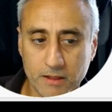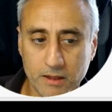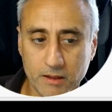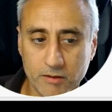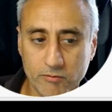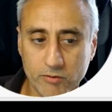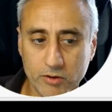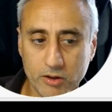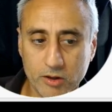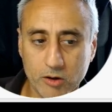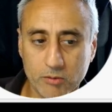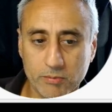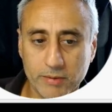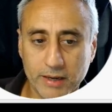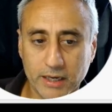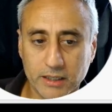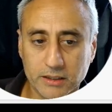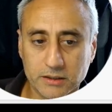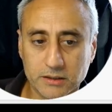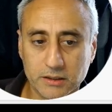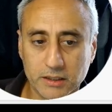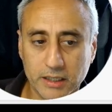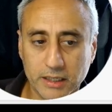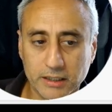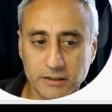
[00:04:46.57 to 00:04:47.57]
We go back to
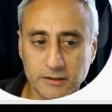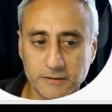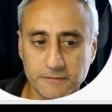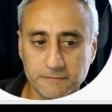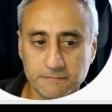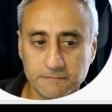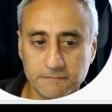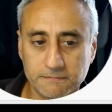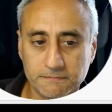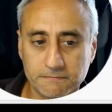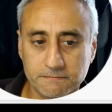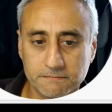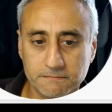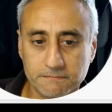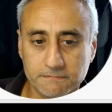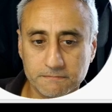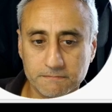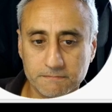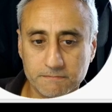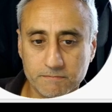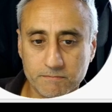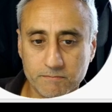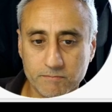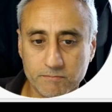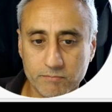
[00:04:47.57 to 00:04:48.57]
that.
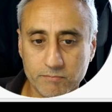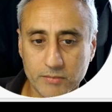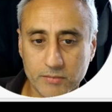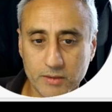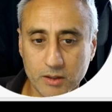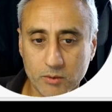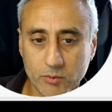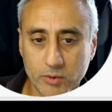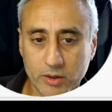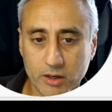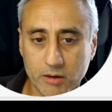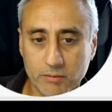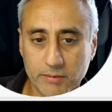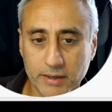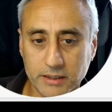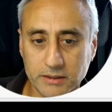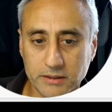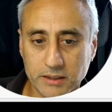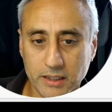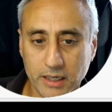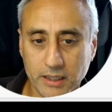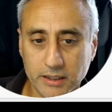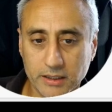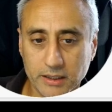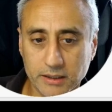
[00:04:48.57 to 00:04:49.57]
We go back to
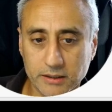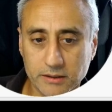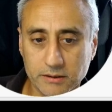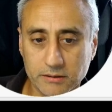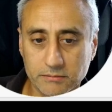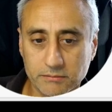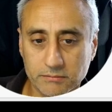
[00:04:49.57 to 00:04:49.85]
edit.